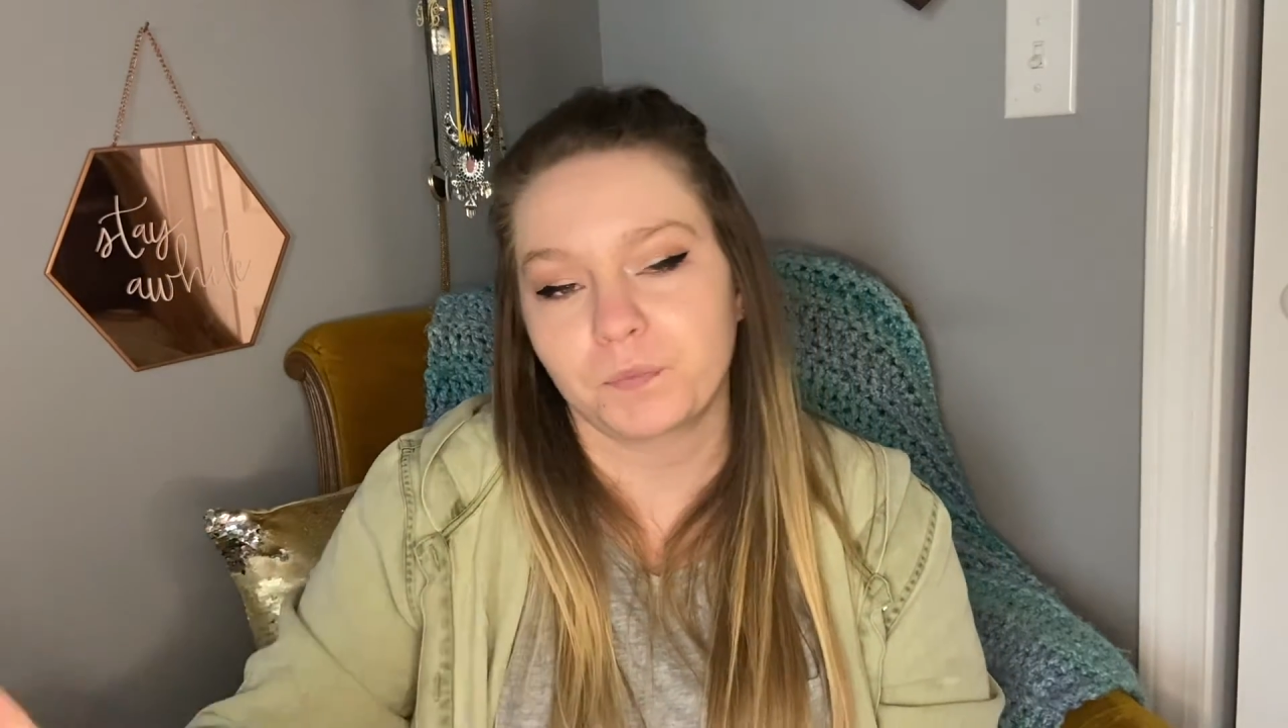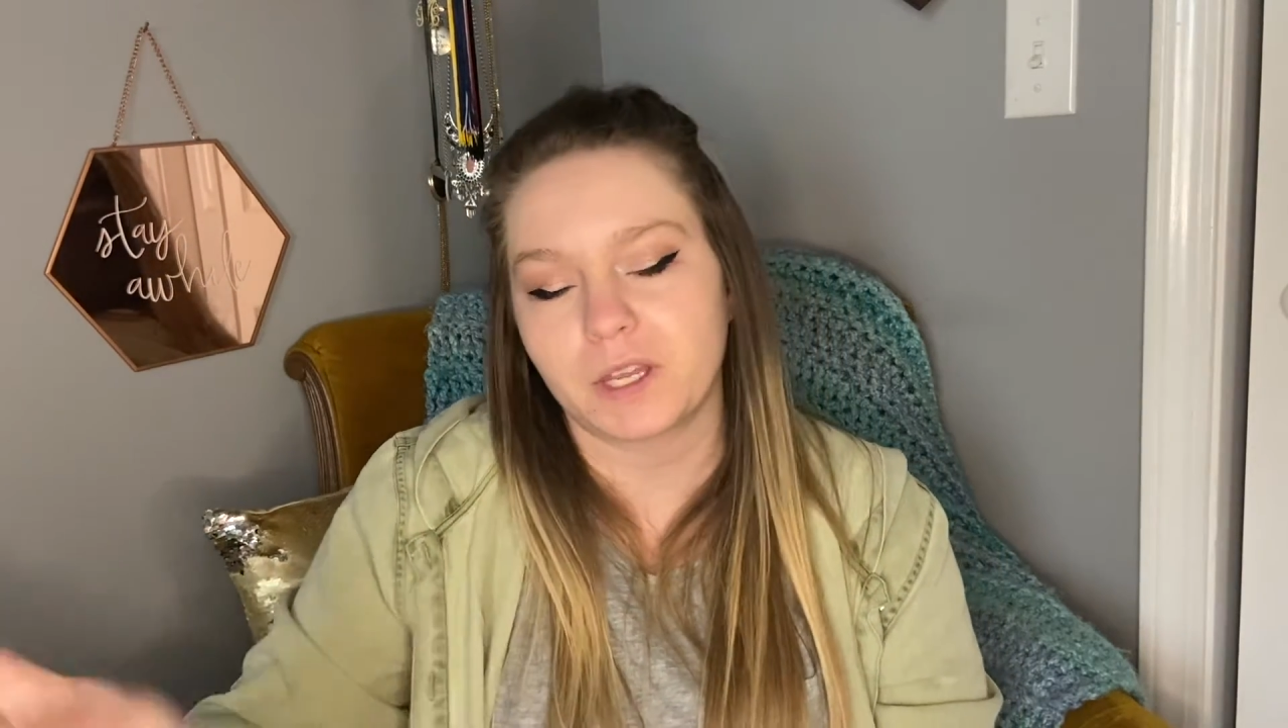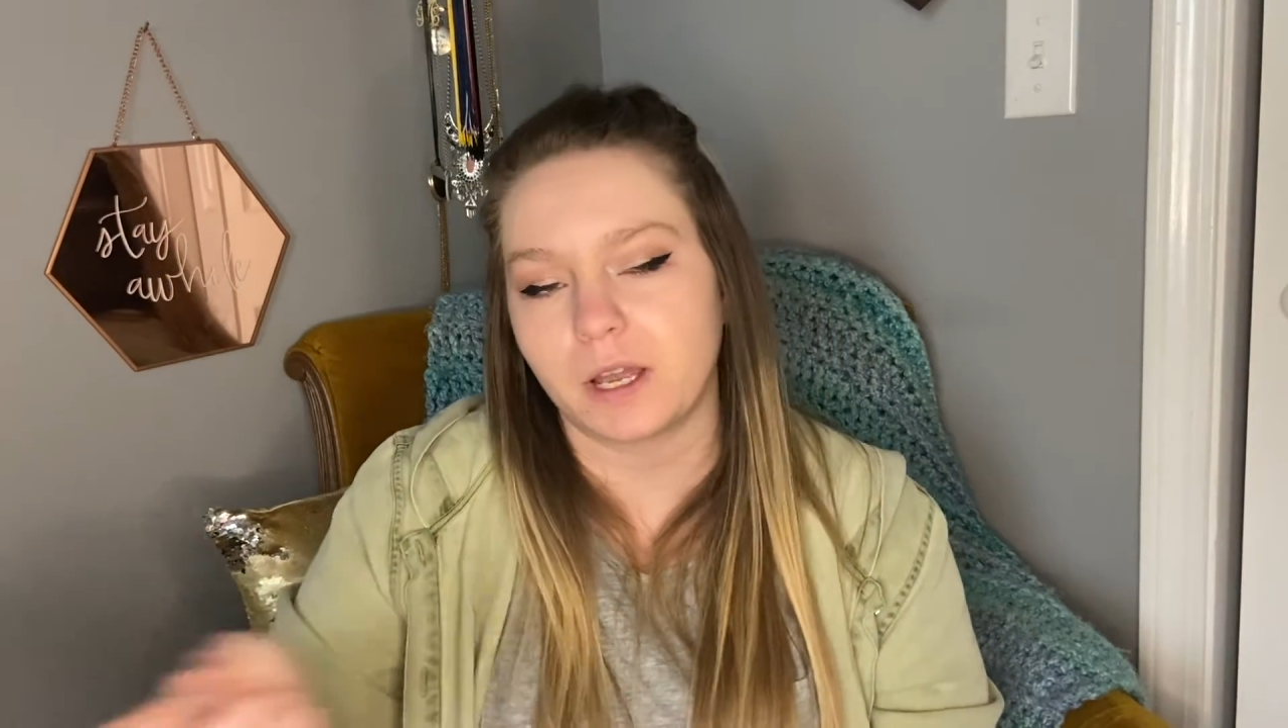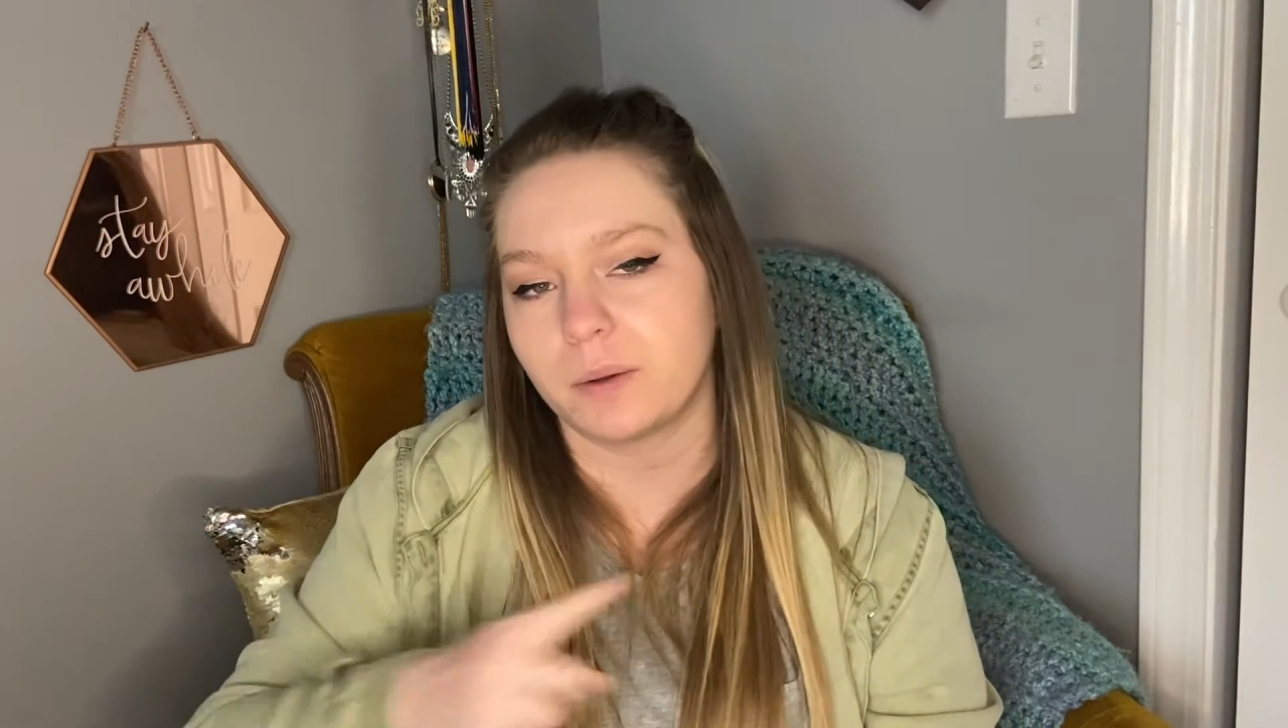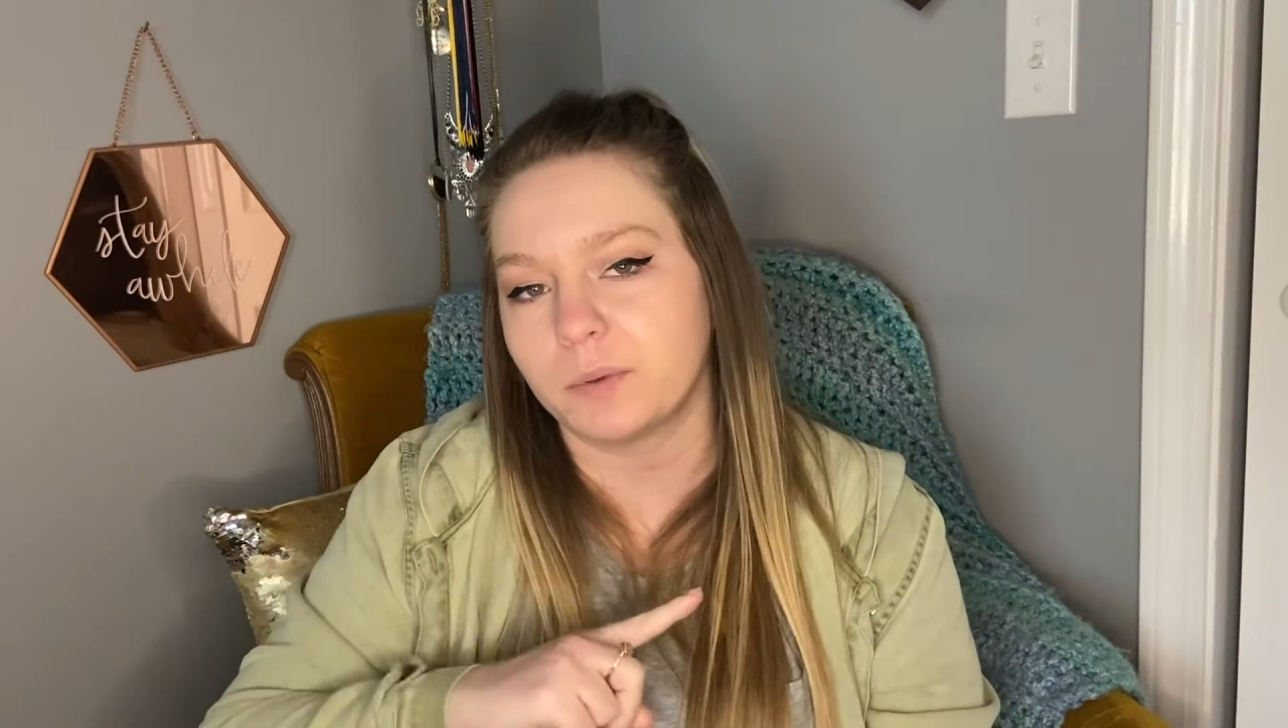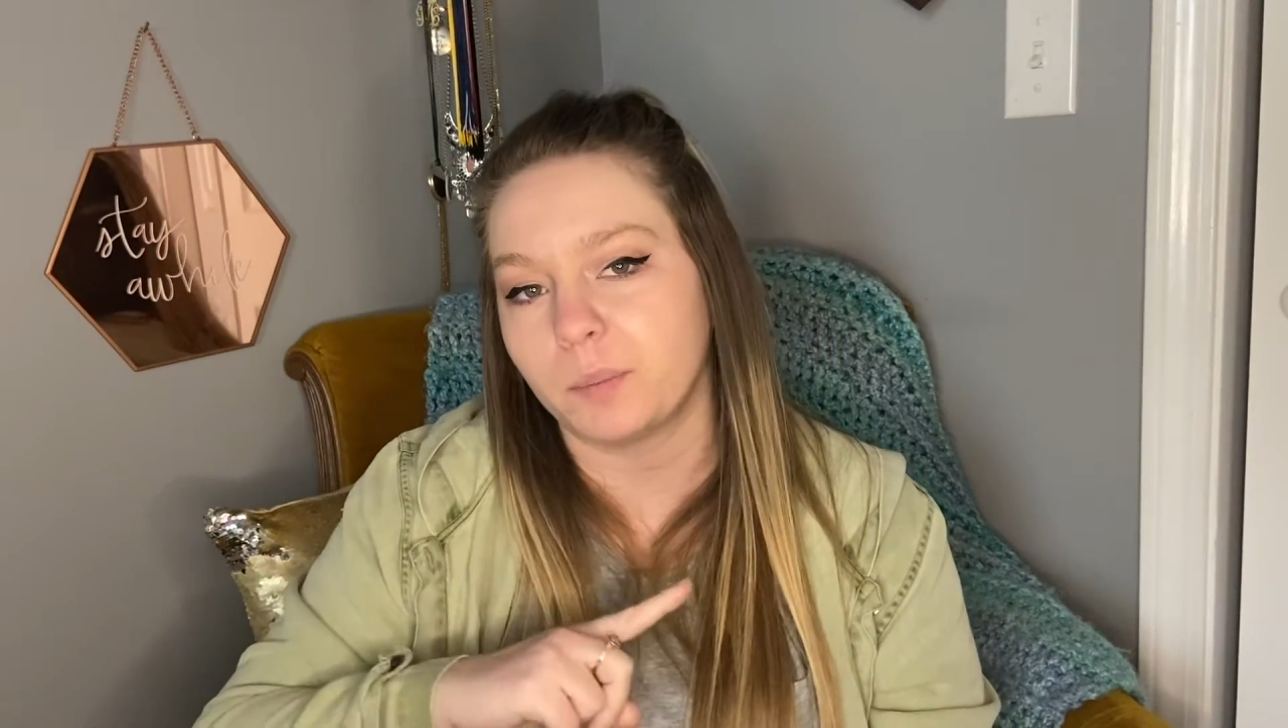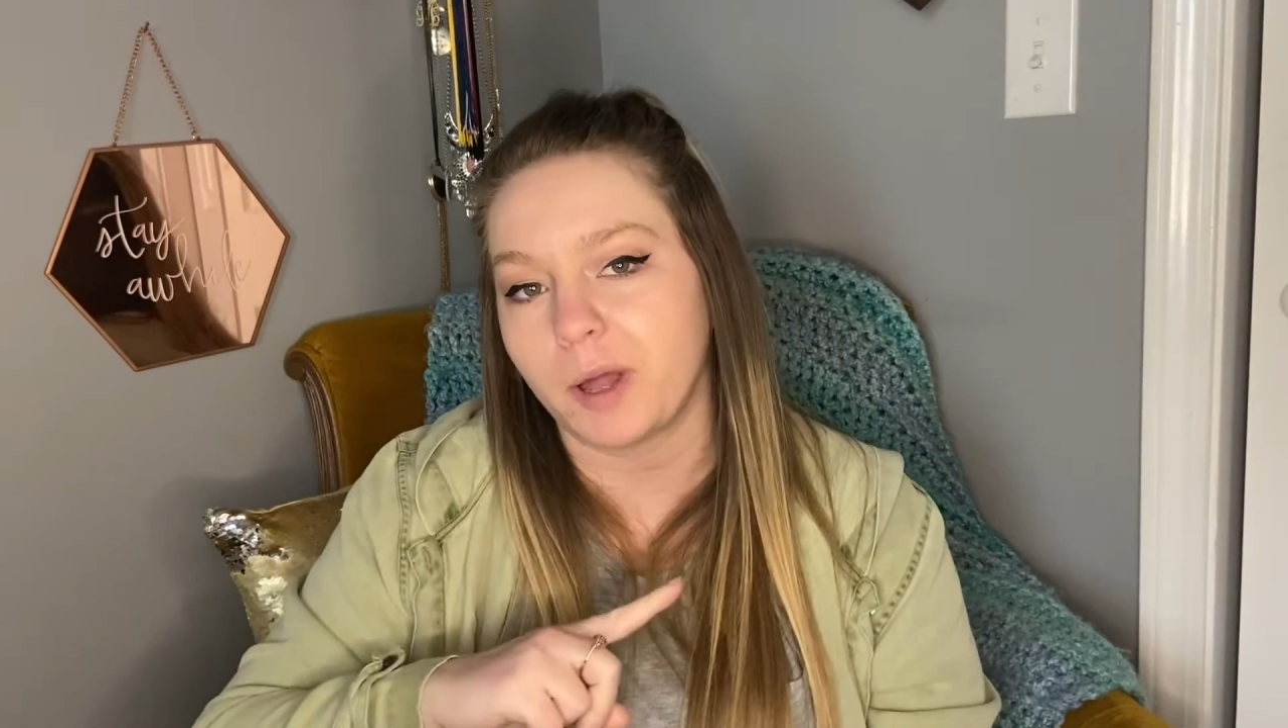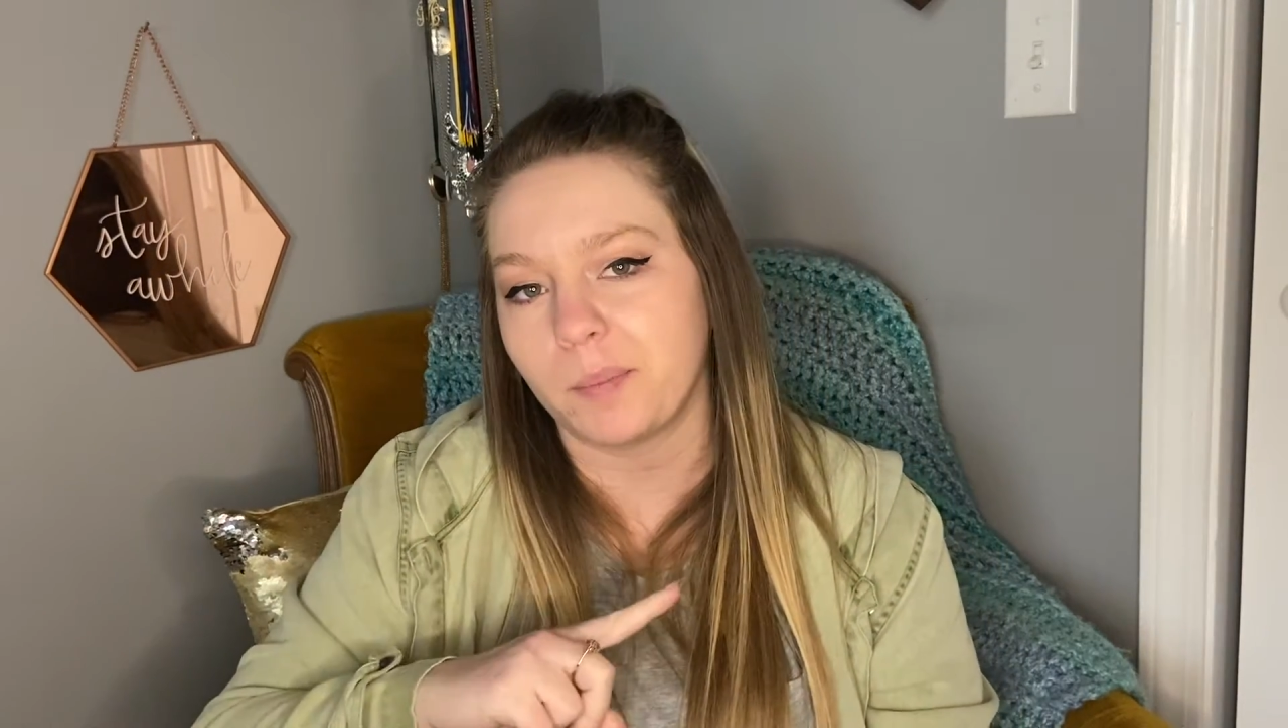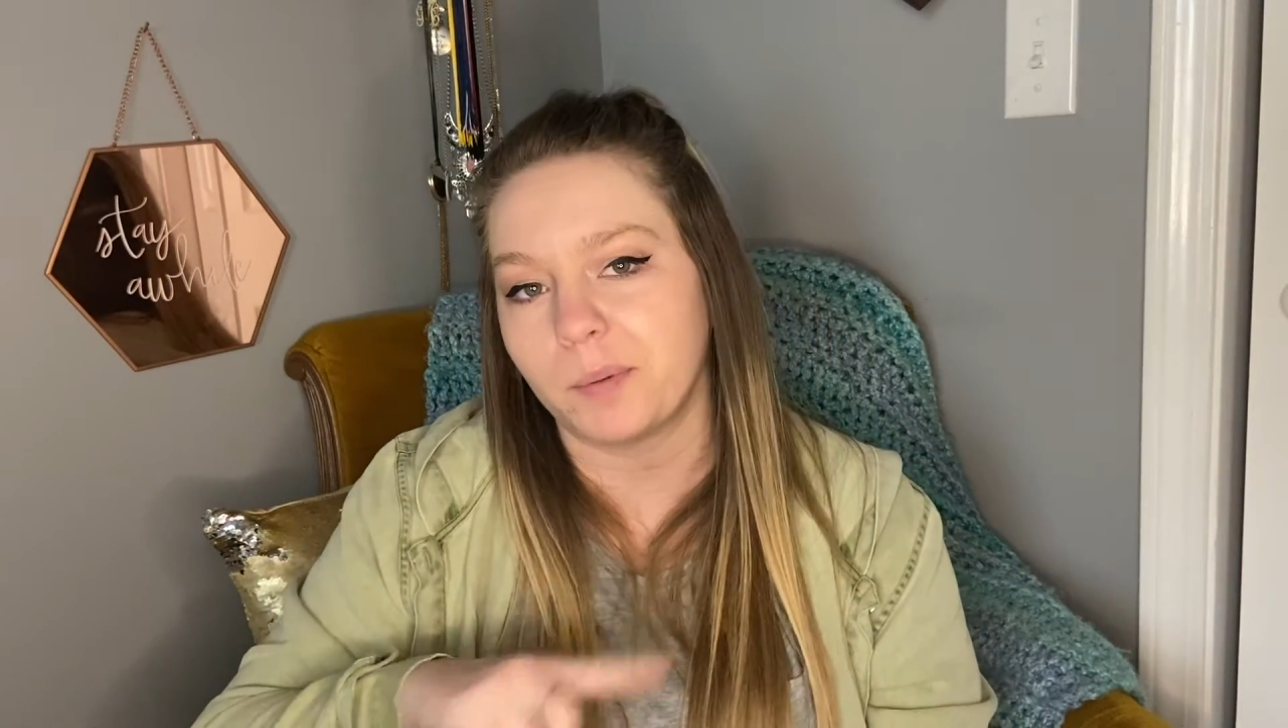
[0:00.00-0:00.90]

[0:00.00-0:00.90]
I will pop